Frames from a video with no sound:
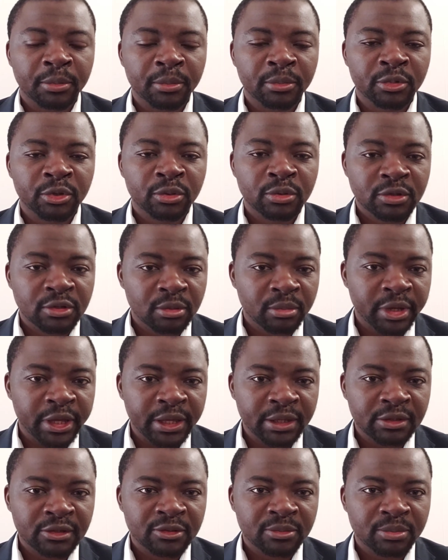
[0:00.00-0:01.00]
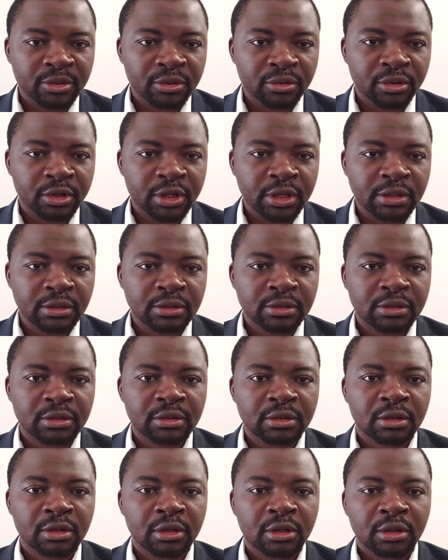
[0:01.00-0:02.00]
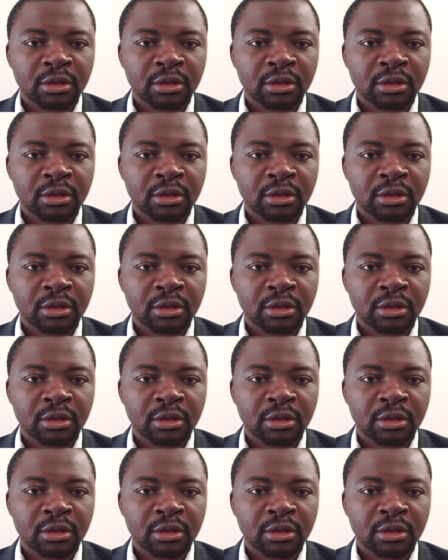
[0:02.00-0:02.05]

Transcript: using my experience